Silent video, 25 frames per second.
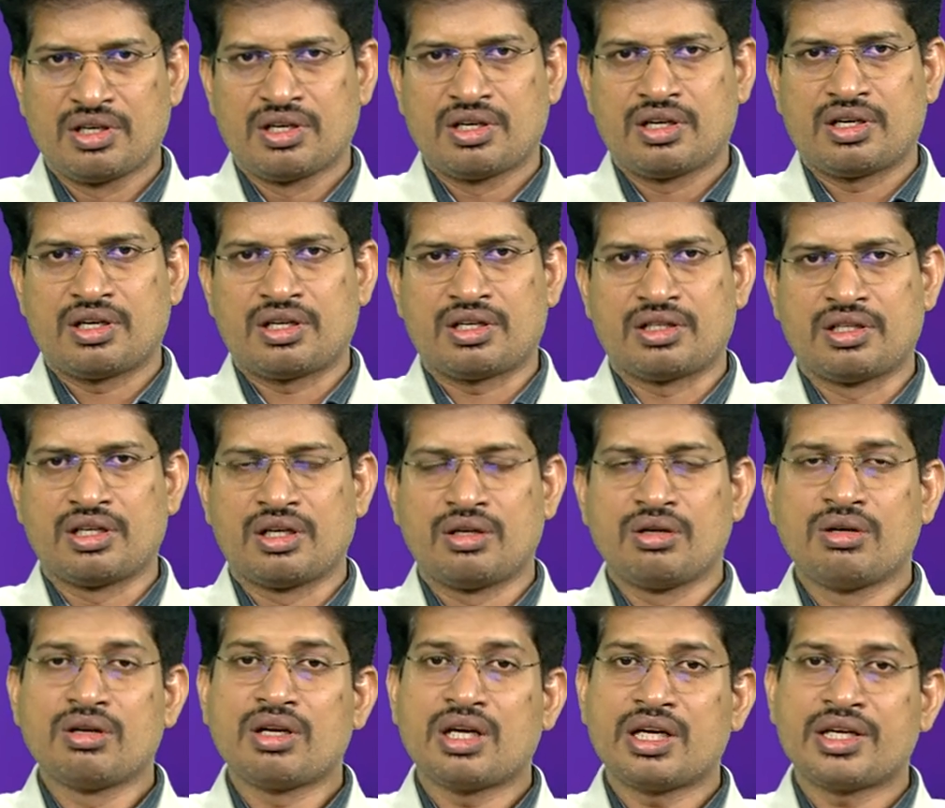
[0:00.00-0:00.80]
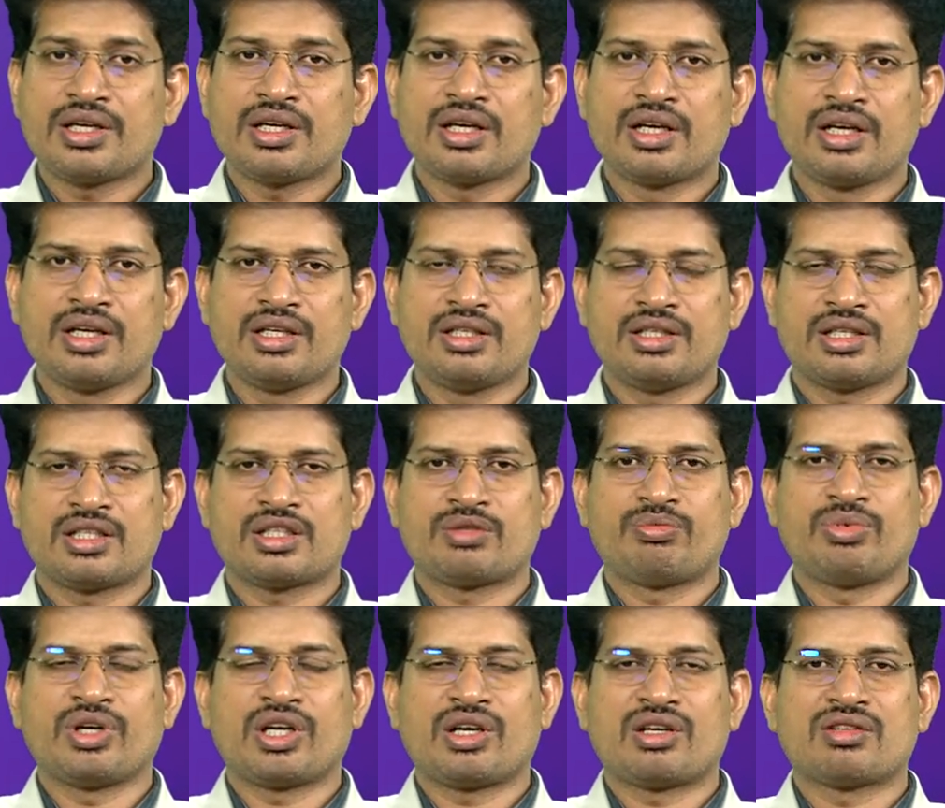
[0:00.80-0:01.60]
uh, the low-lying regions
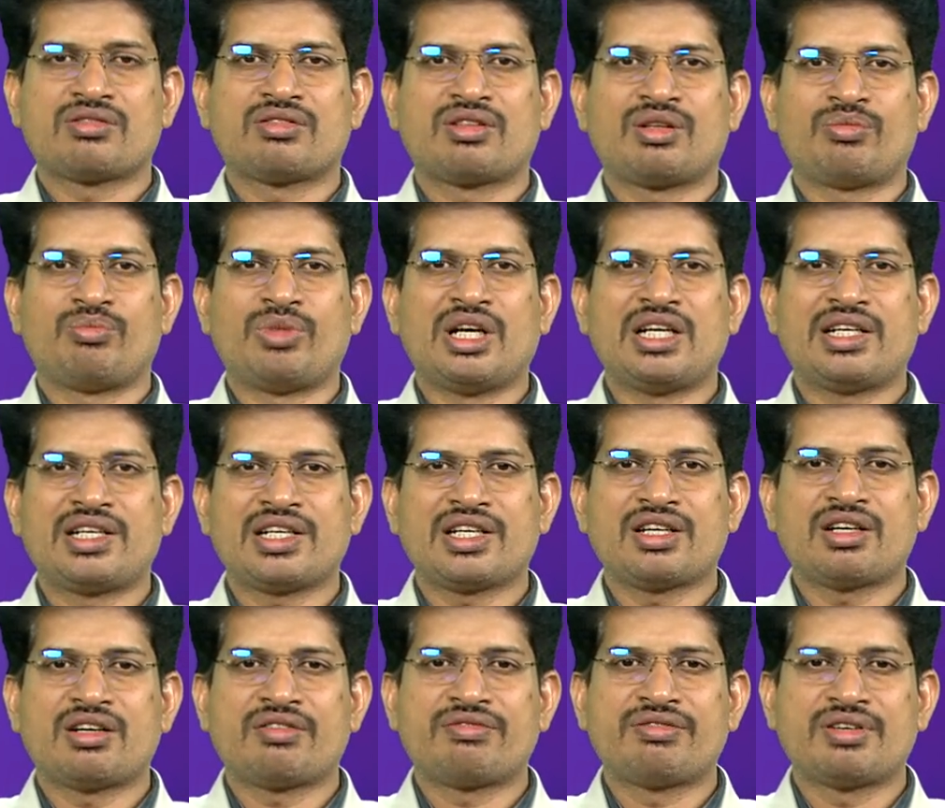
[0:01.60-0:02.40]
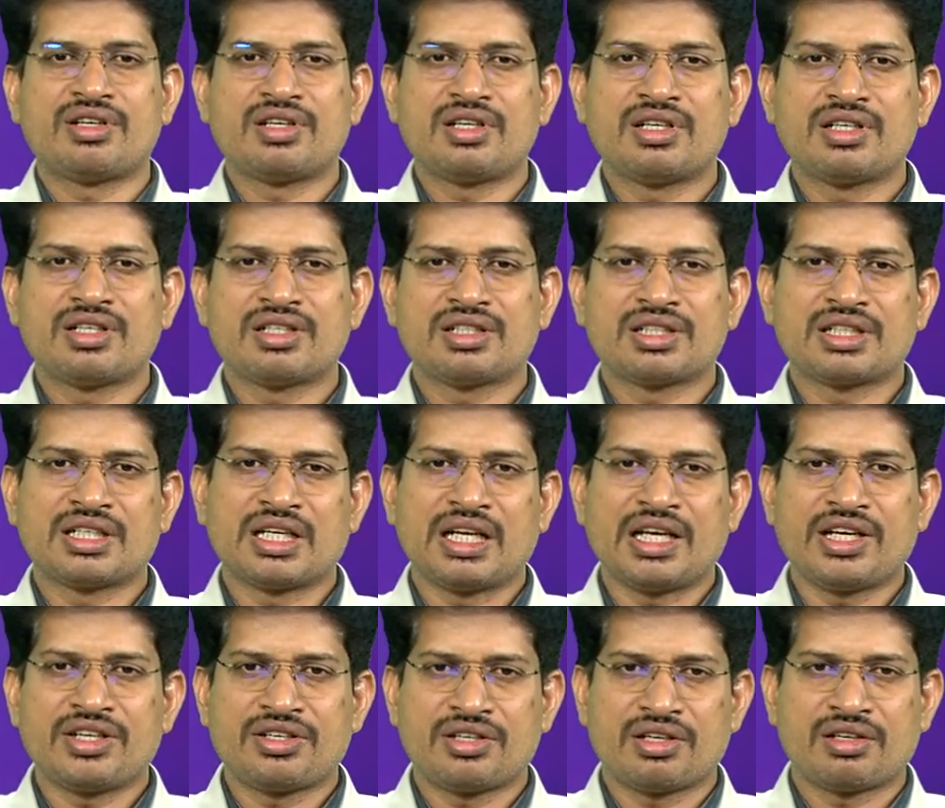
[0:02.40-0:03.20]
because of the melting of uh,
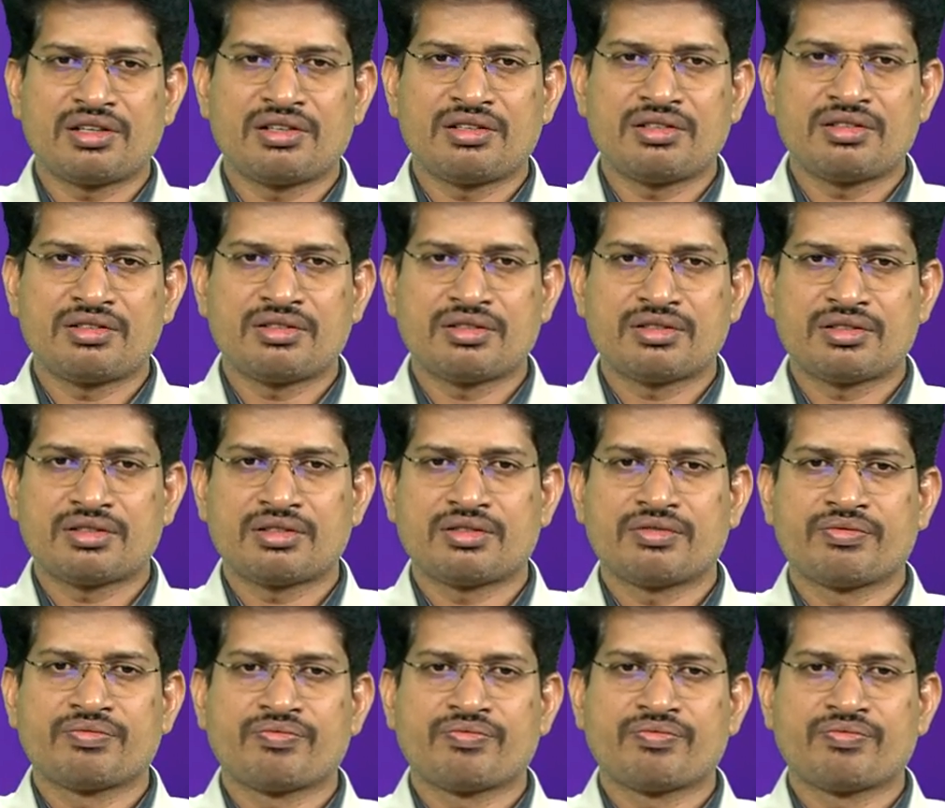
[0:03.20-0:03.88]
glaciers.